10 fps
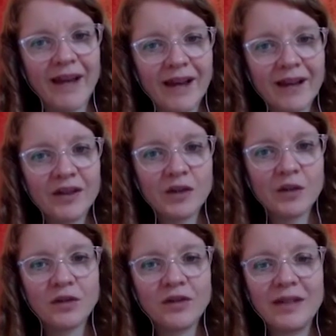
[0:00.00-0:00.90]
How did you
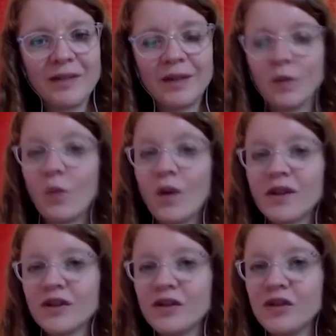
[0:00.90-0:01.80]
word the email? What
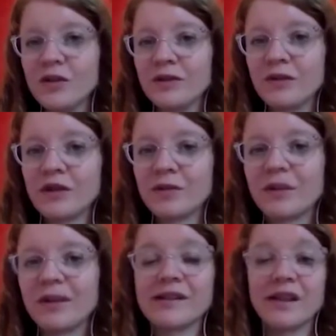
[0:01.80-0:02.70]
did you do in the first
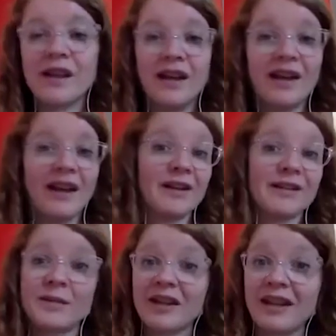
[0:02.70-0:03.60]
place? And
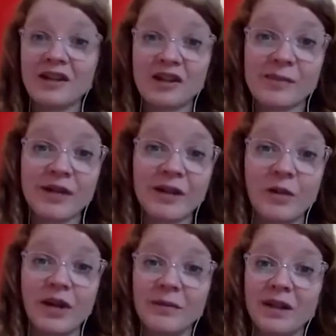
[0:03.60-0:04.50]
on some occasions, by the
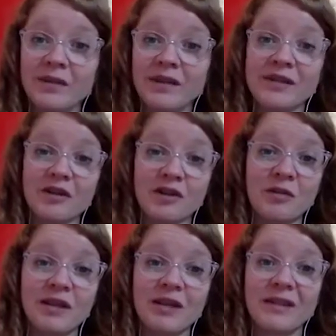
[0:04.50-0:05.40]
way, it might be a social
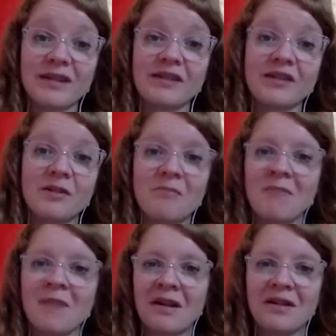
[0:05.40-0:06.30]
media message.
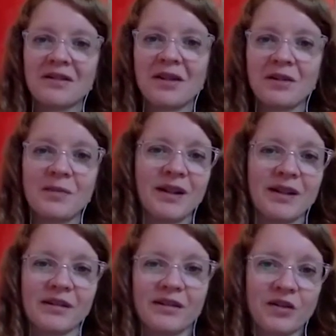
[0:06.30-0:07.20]
So it
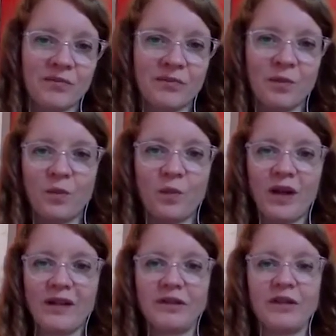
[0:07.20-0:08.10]
depends on just
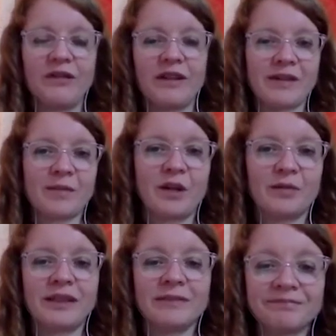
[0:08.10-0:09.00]
whatever you think is
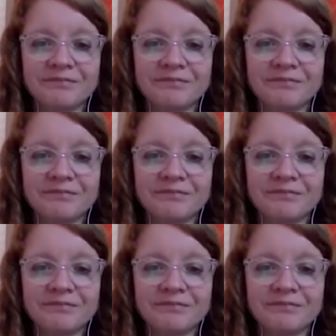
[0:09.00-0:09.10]
appropriate.